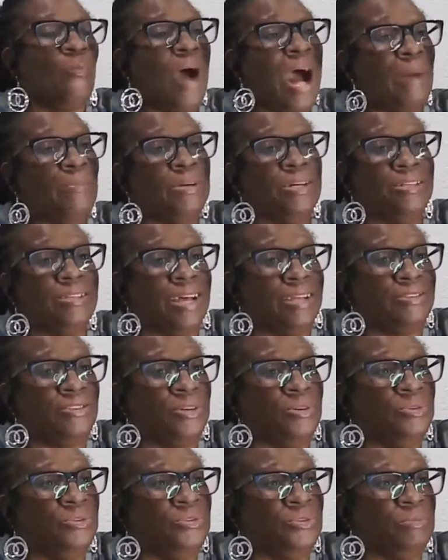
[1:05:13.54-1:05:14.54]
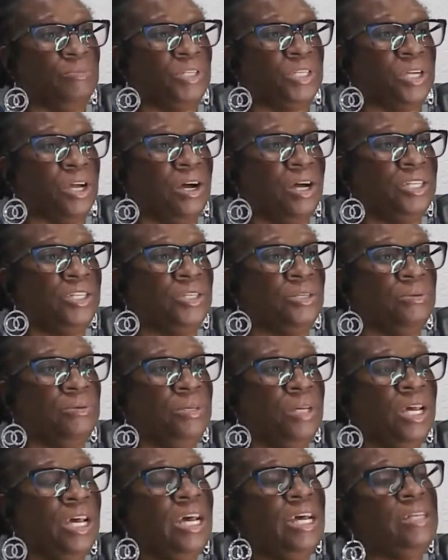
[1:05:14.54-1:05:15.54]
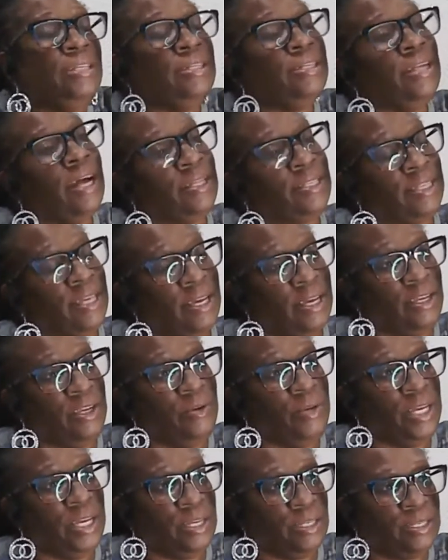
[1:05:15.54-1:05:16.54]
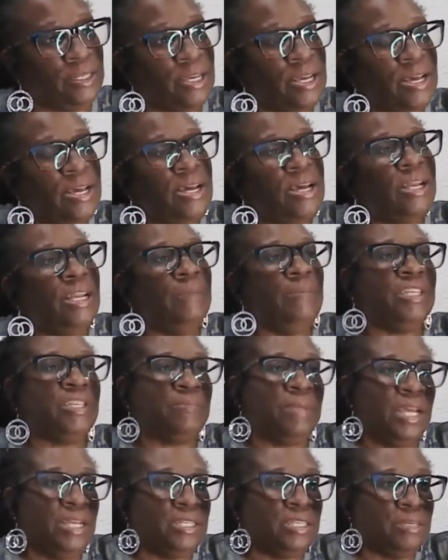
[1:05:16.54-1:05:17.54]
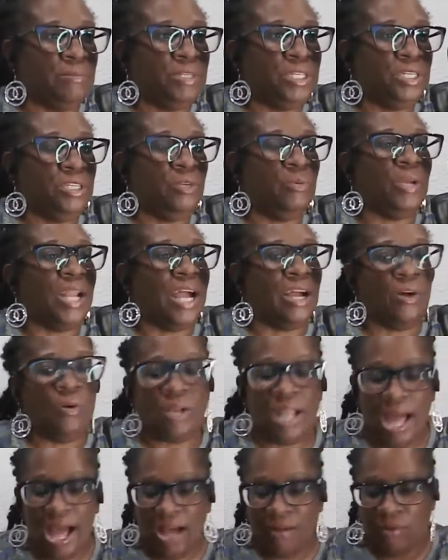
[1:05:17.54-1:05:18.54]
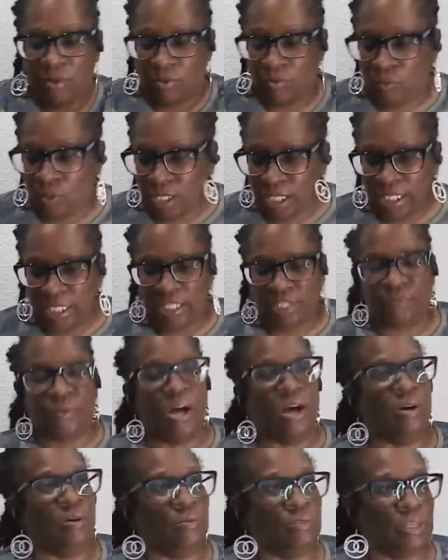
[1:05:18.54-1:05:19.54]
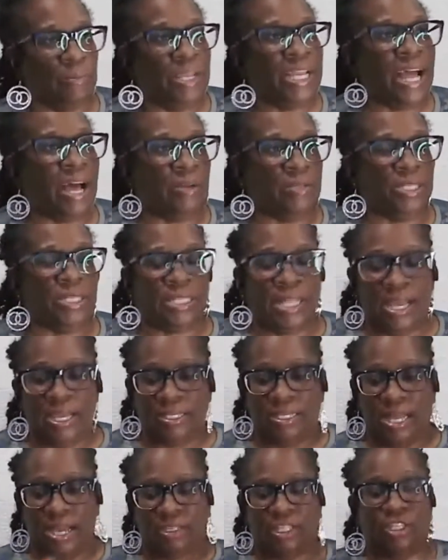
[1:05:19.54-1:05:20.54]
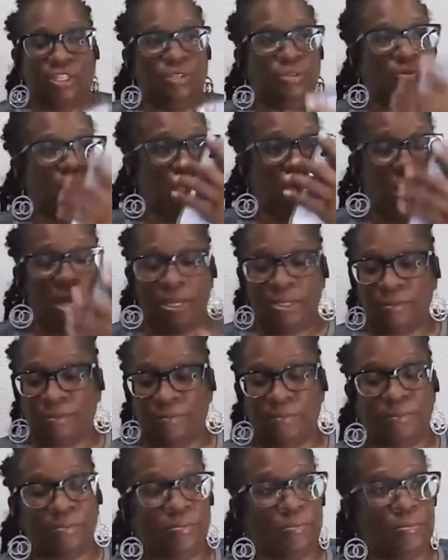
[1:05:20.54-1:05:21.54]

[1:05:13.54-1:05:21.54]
Why? Because I told you I'm charge you? Then I tell you this. Let me explain something to you. When I go live on one of these phones, let me count these things out to you. 1,